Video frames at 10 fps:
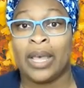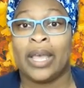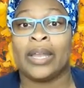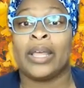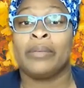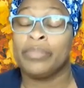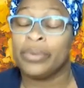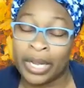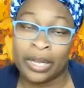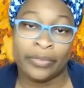And I'm
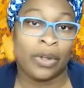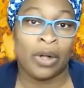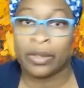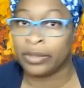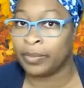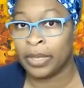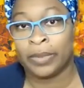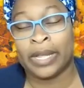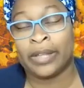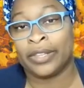praying for all the
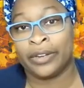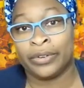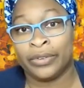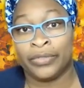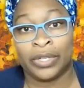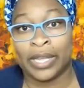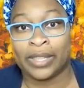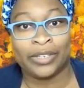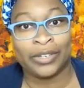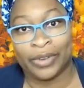people out there who feel like
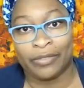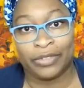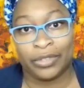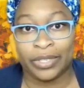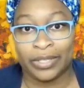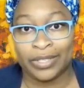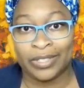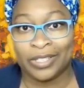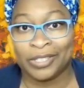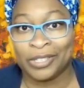they don't have choices.
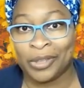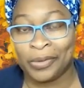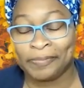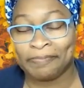So,